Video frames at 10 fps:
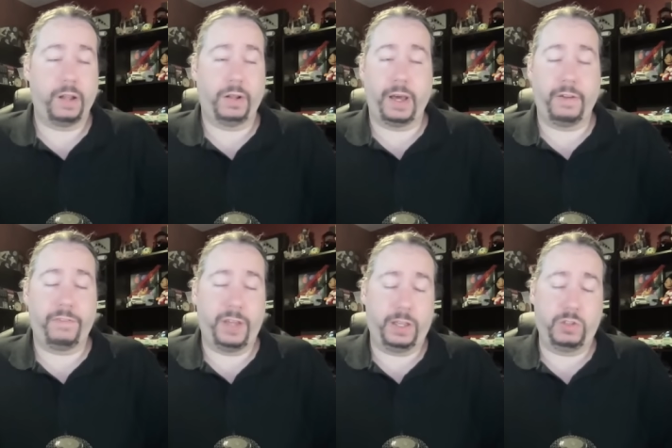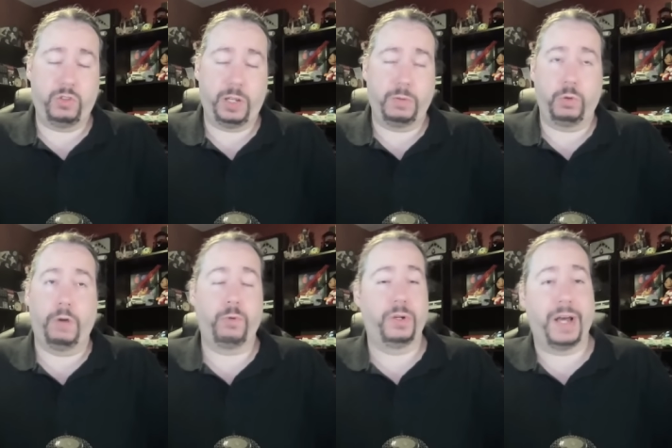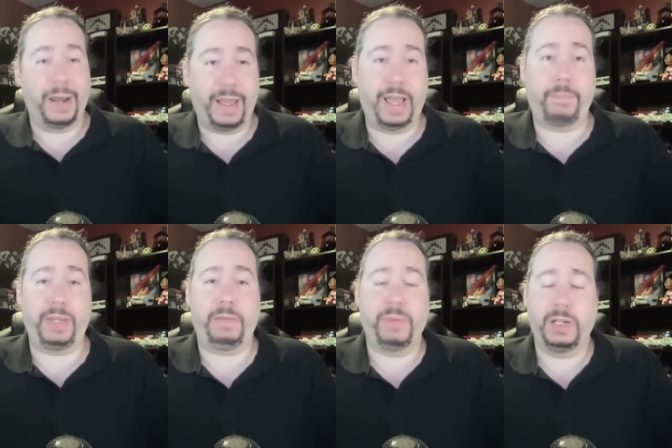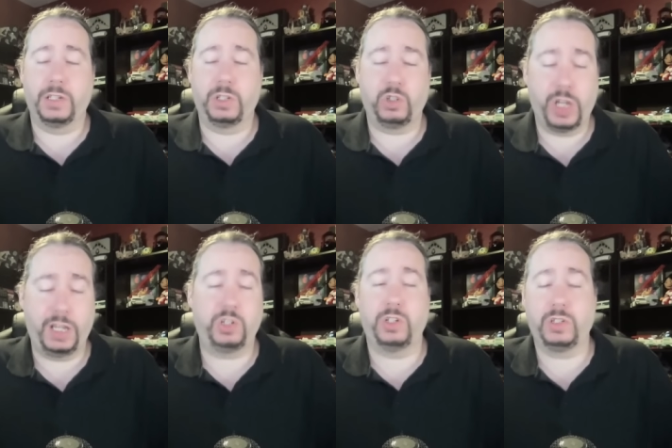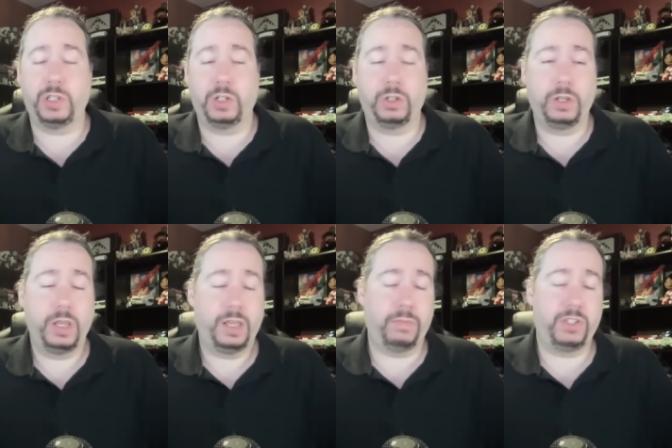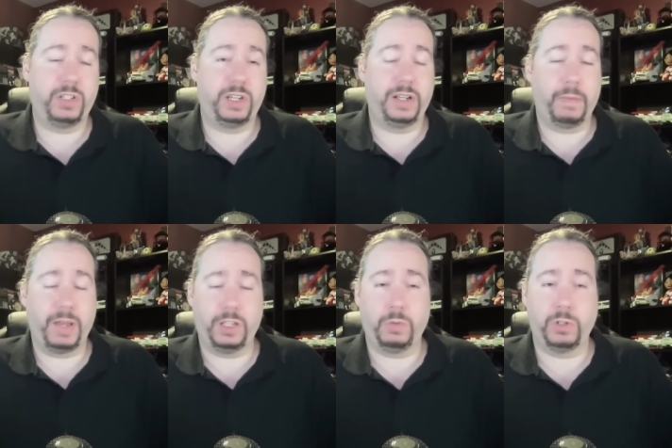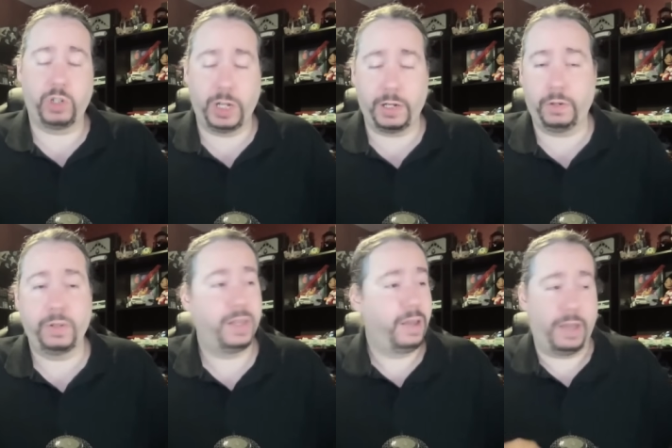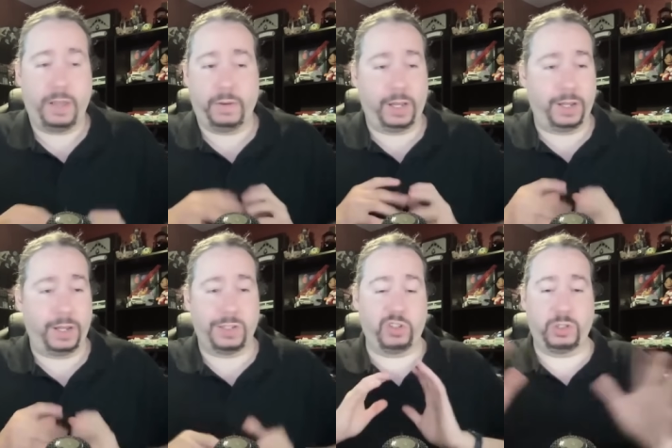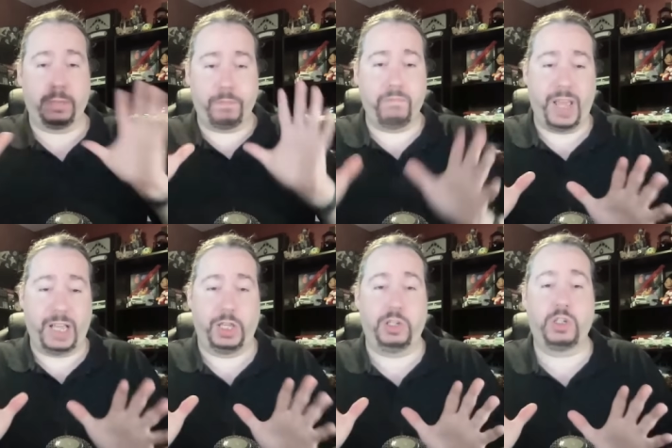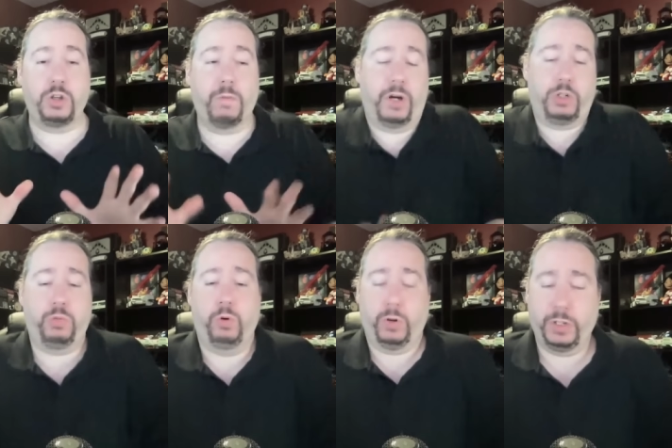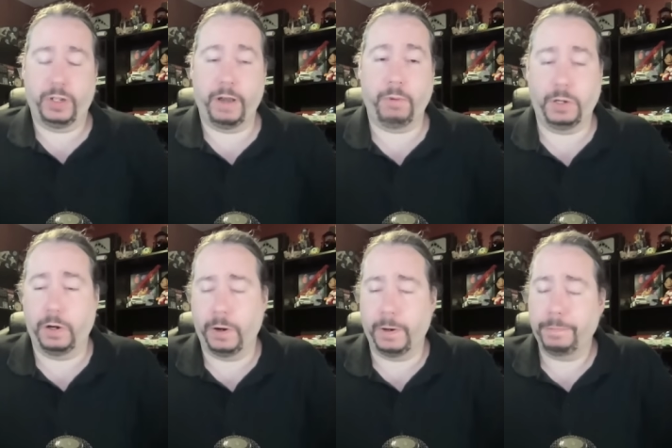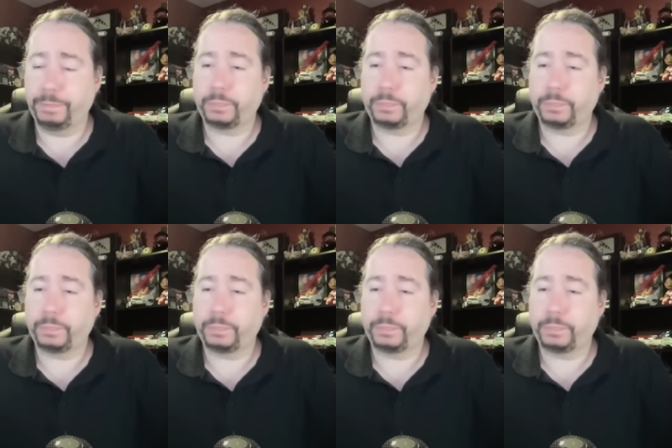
A lot of fans of James Rolfe were not happy because of the changes that the MCN had made to his channel. And like I said, this just made things so much worse in that regard.